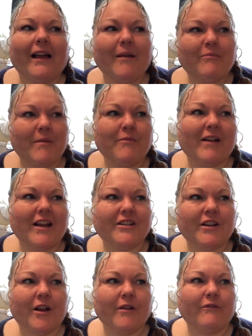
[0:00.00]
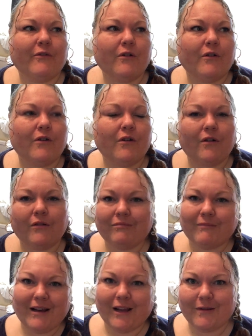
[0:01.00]
in preparation for
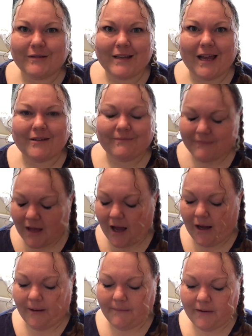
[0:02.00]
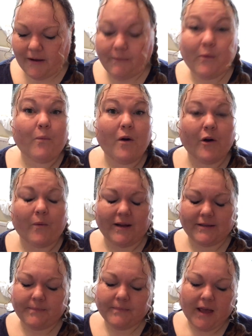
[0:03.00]
when it goes dead,
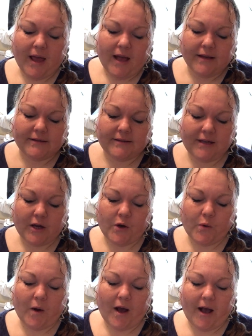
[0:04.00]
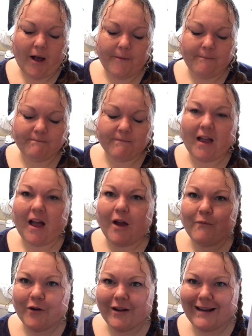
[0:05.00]
work-wise. So
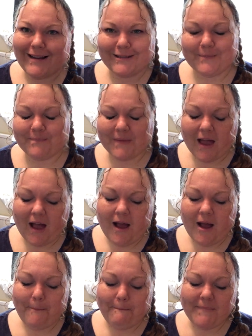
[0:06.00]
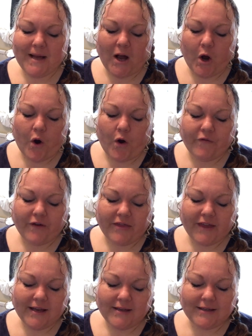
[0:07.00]
I've got a list of
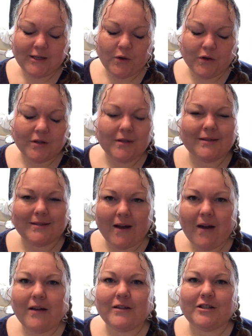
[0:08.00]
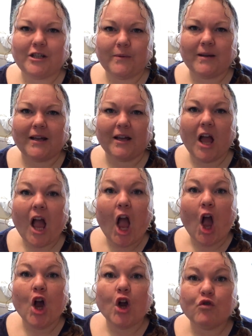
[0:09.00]
things that you can start doing
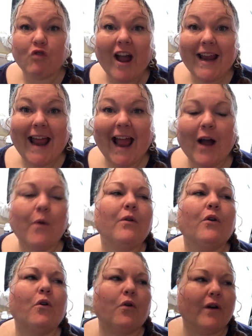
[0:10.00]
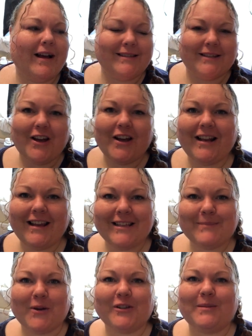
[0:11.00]
right now or as early
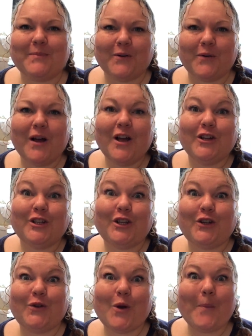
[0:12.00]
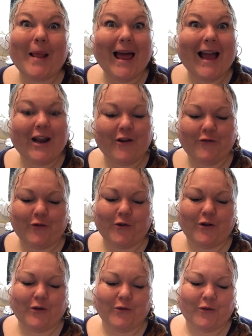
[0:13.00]
as possible to plan
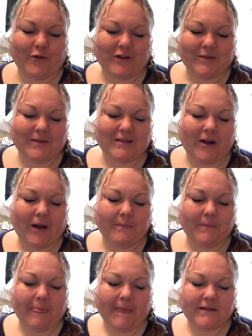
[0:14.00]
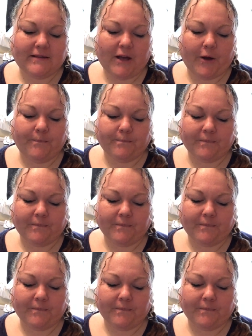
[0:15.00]
for your Christmas time. So